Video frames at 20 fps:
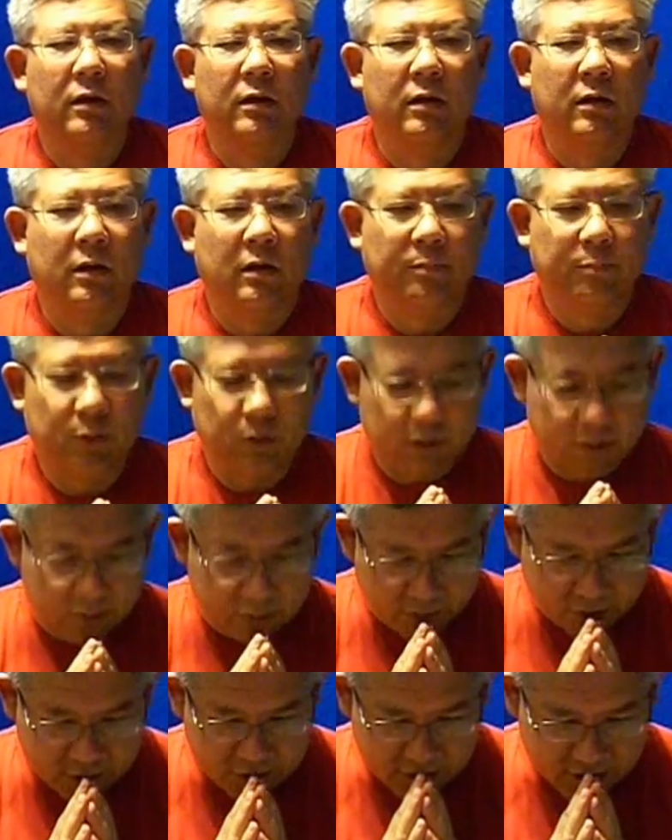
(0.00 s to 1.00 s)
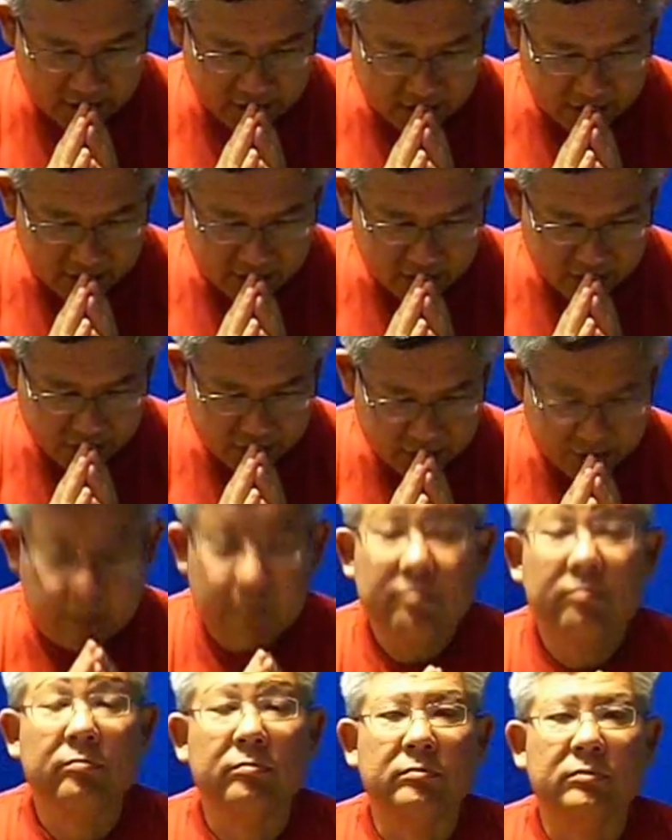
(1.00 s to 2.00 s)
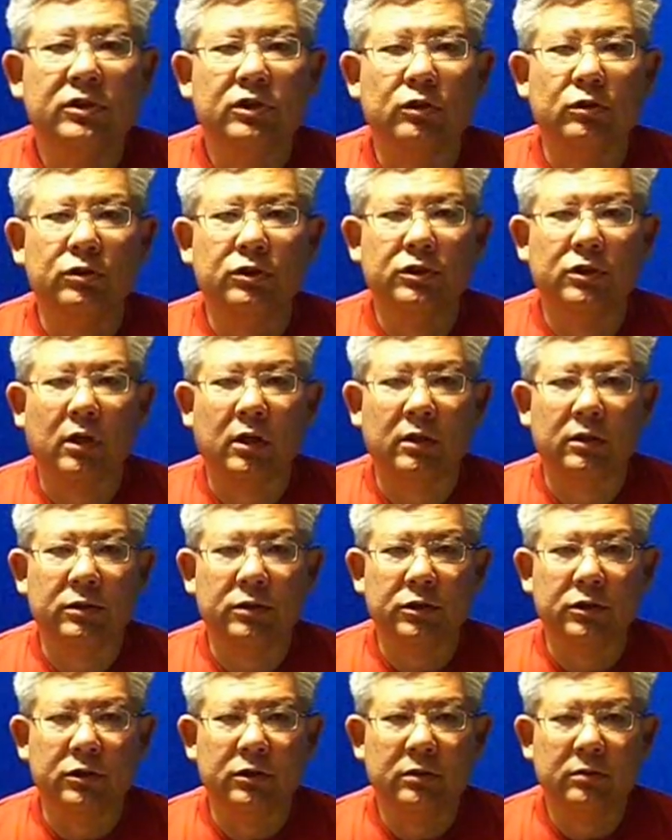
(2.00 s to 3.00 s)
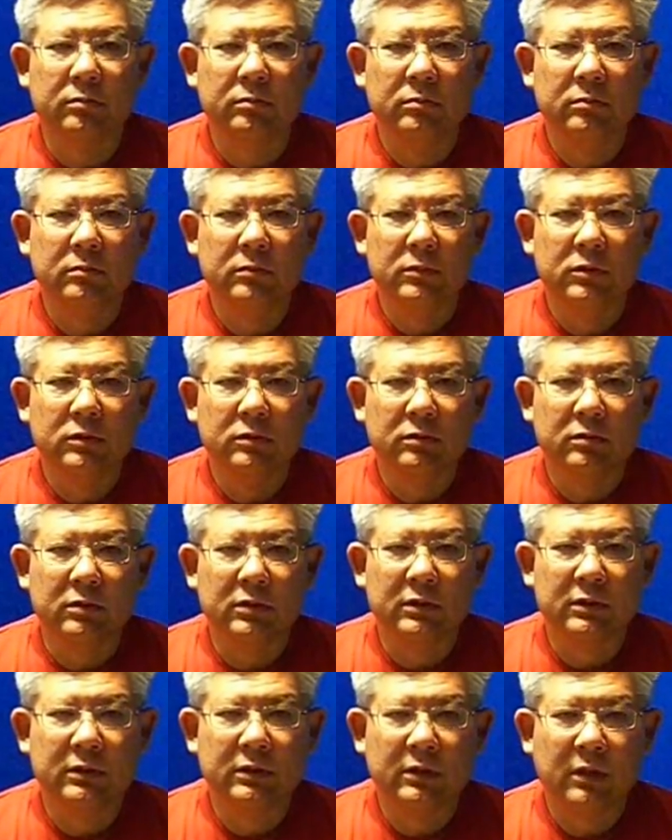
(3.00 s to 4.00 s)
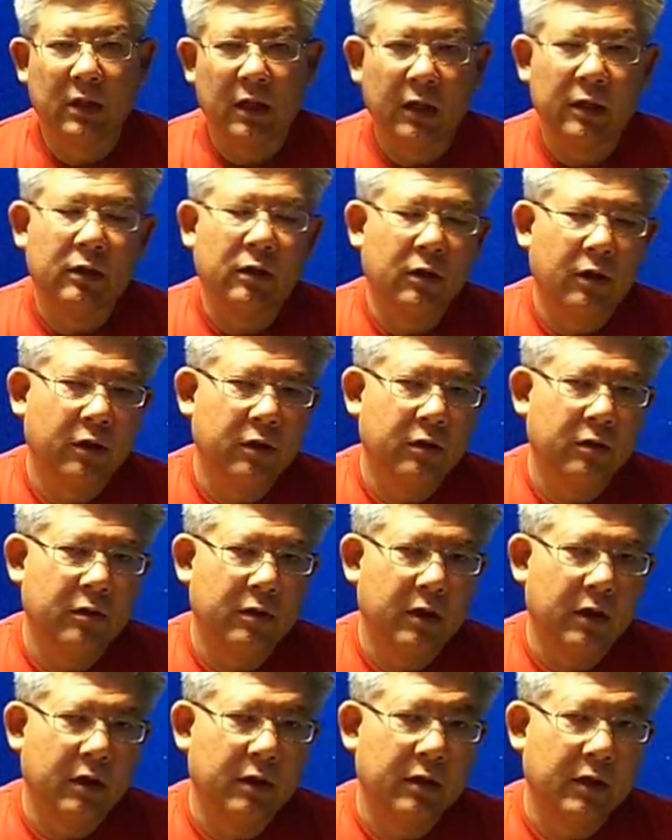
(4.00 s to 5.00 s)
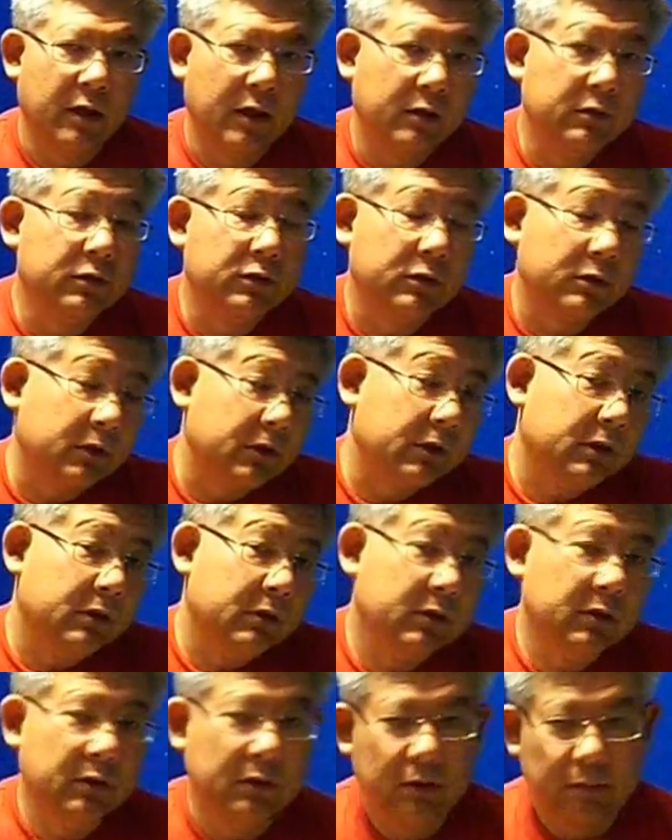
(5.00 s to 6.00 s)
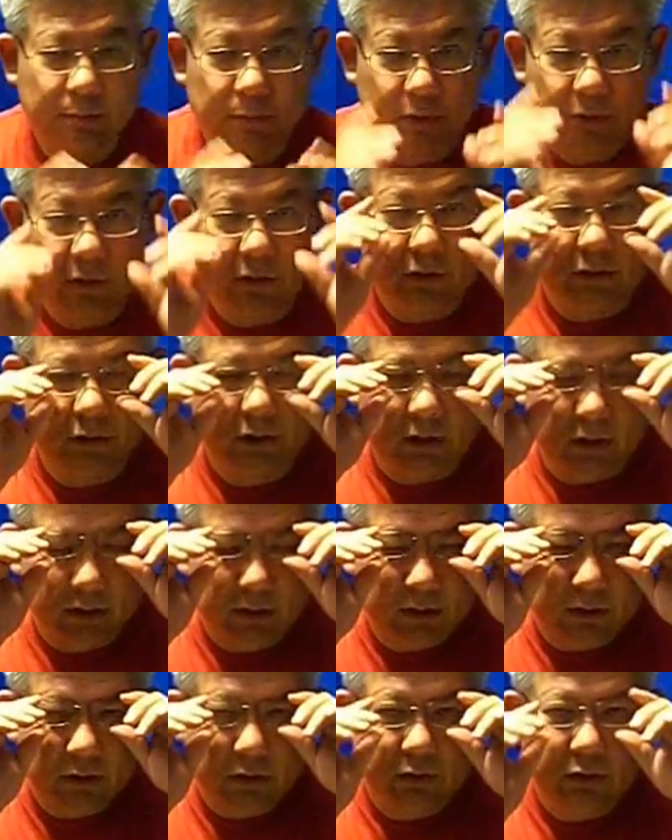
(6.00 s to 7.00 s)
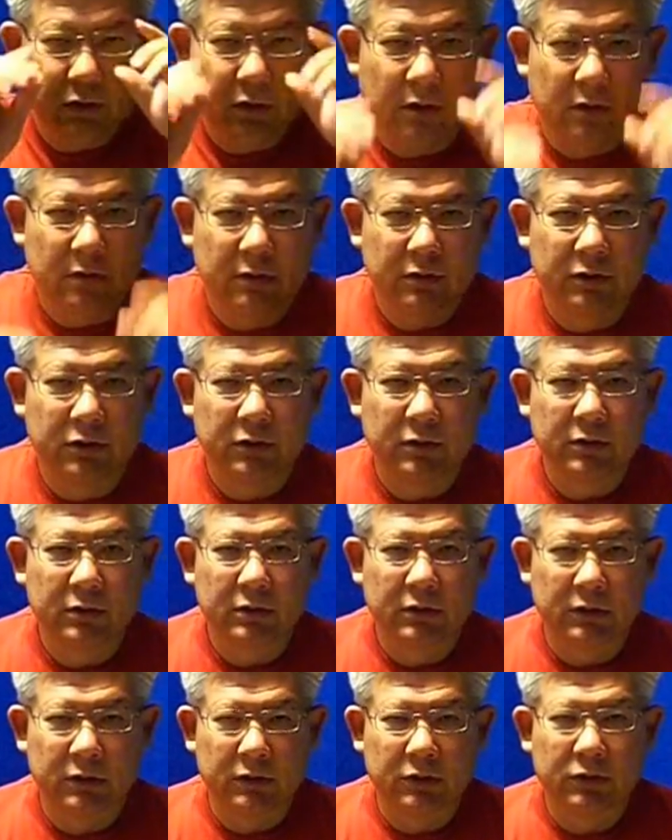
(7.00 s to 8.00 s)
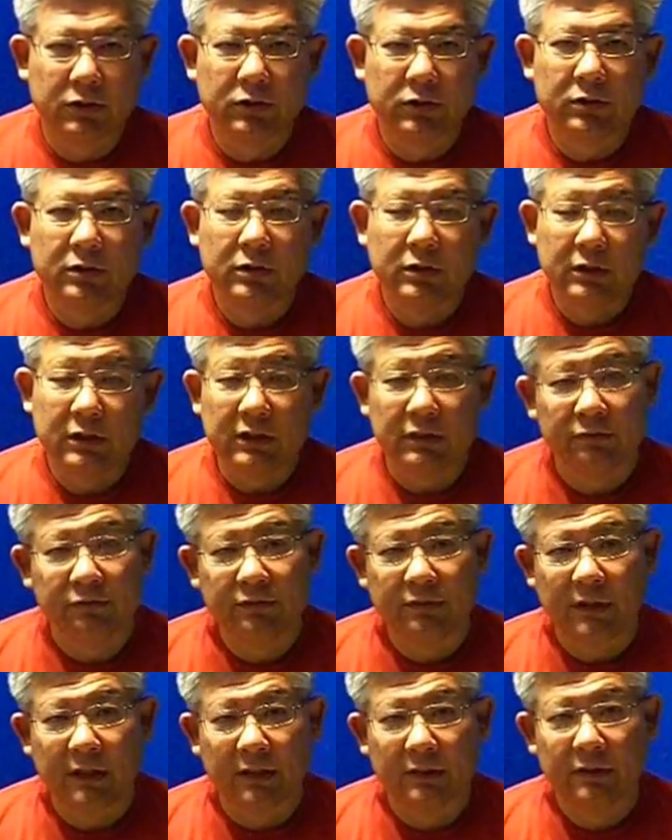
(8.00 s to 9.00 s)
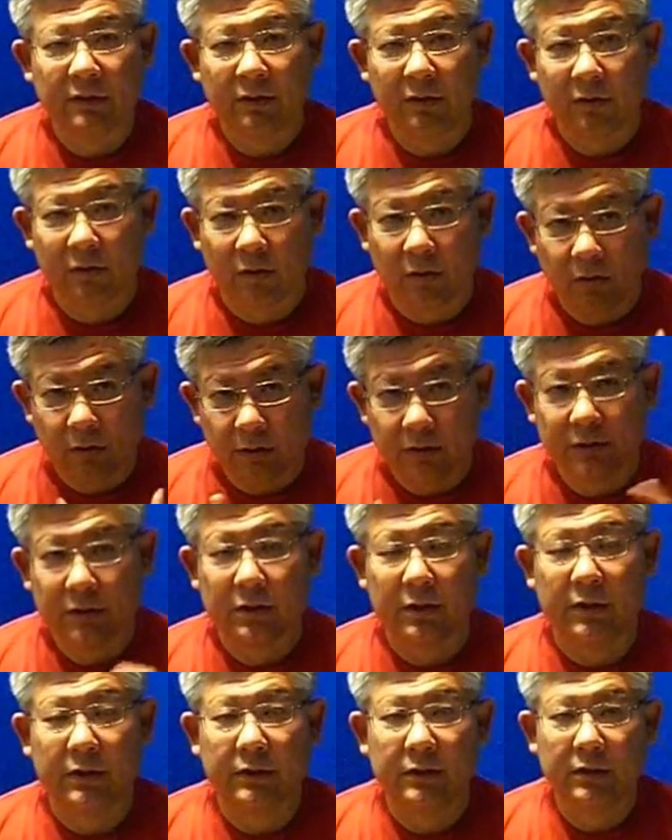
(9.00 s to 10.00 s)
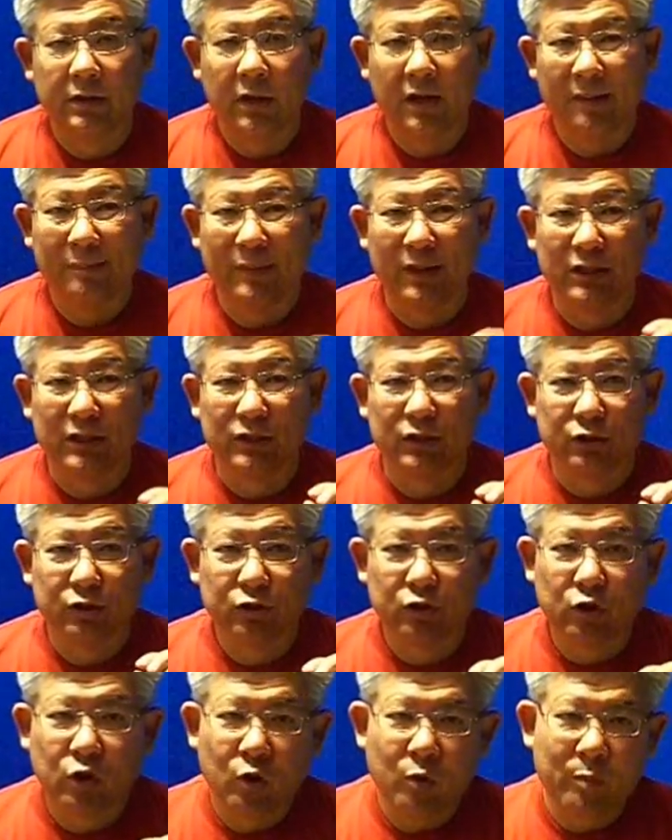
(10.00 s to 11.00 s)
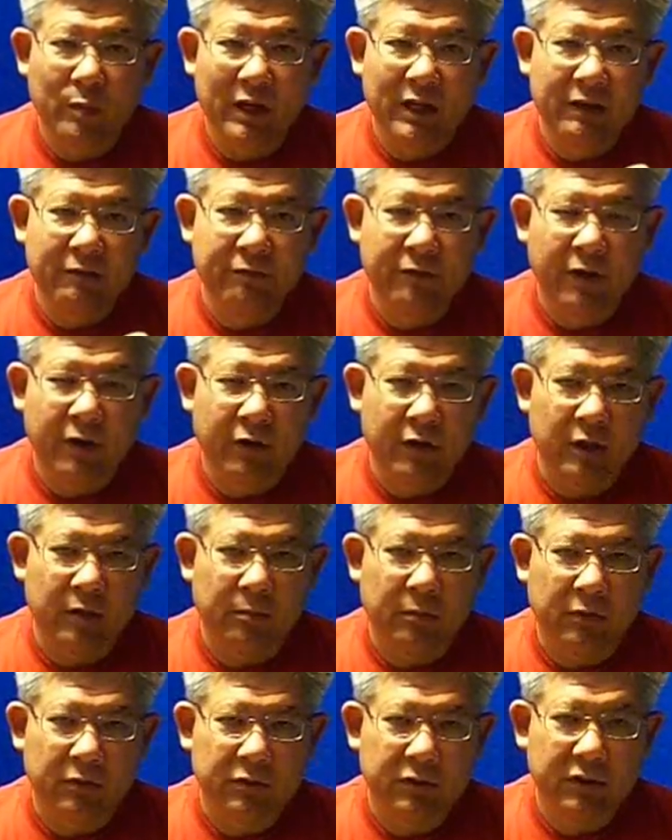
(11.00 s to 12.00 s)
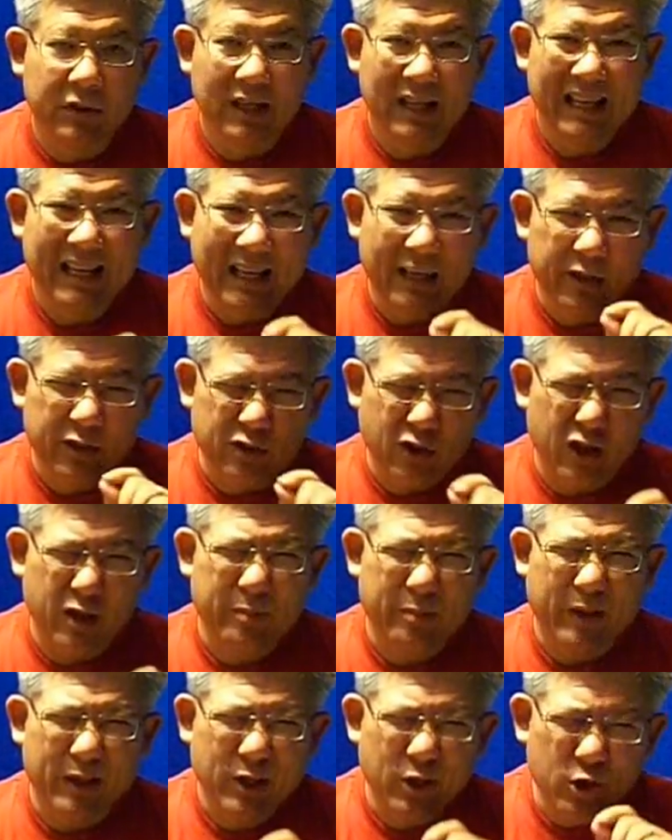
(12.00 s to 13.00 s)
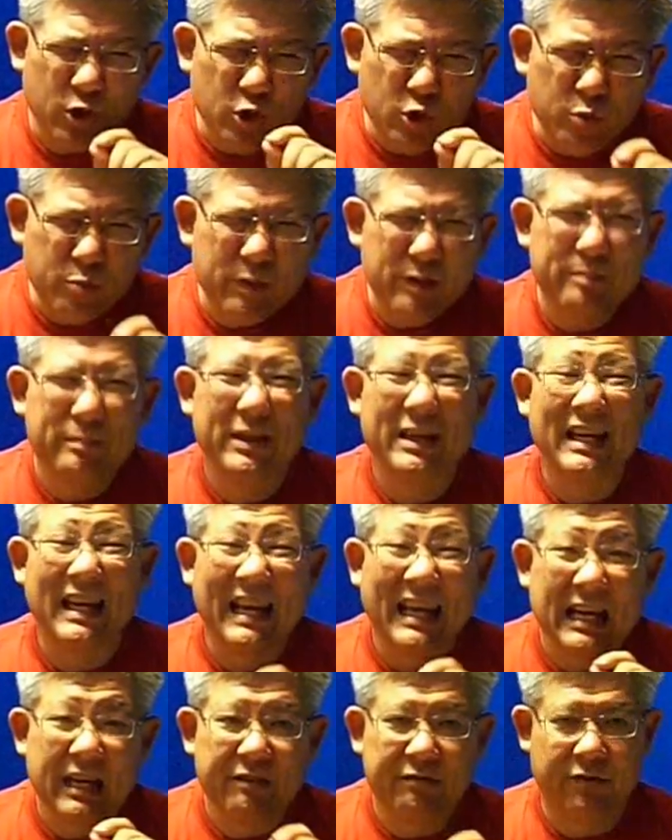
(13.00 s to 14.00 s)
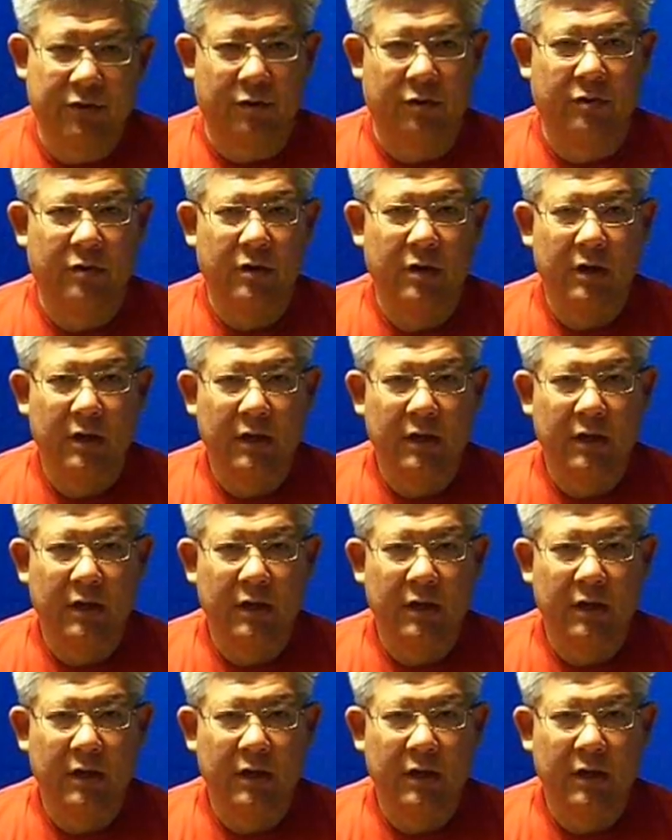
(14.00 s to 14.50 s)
political science and sociology. I argue that actually political science and sociology is in fact the hard science because there's so many variables. And you're talking about human behavior.